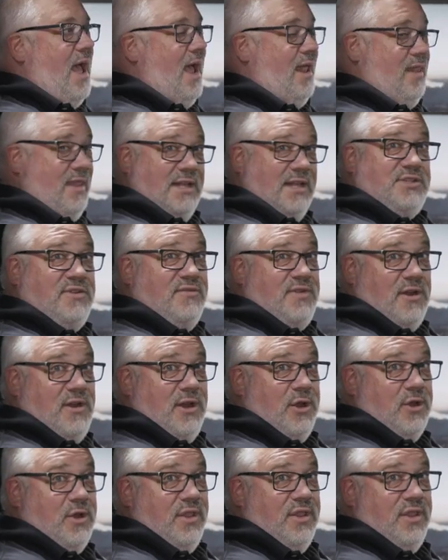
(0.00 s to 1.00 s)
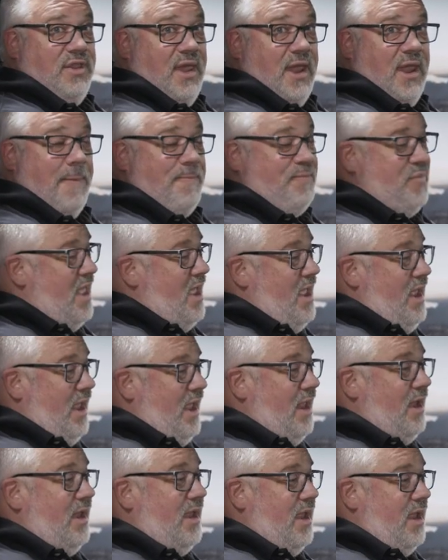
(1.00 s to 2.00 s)
And that's a very good thing.
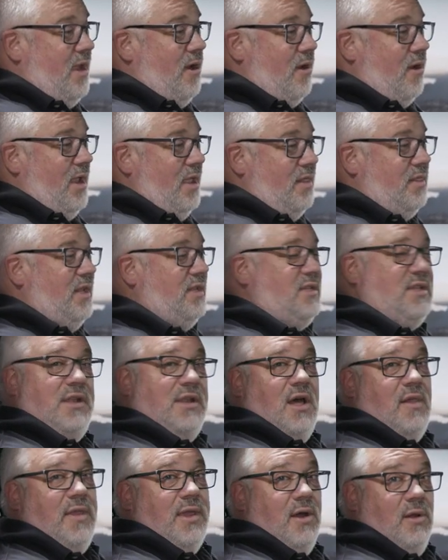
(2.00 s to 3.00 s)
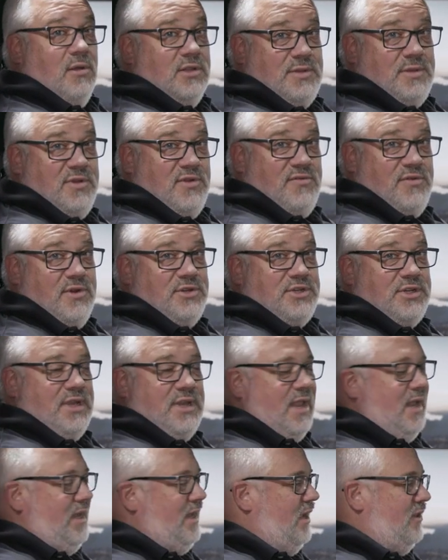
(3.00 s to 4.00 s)
In here, in the Denali Ultimate
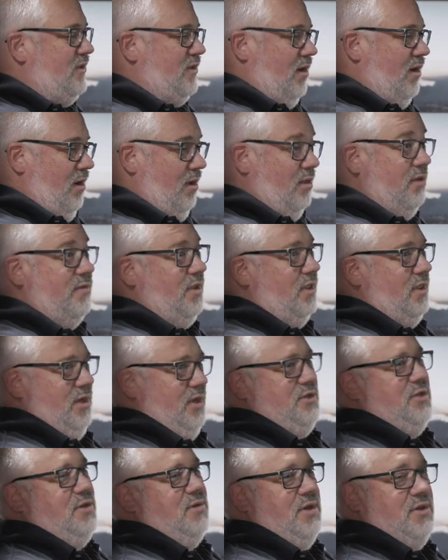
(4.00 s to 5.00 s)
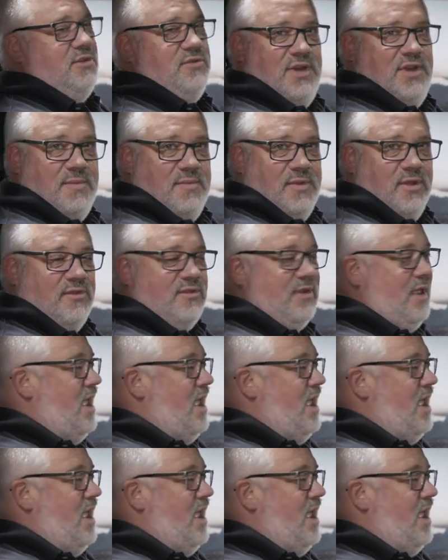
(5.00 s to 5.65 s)
version, it gets all of the luxury treatments.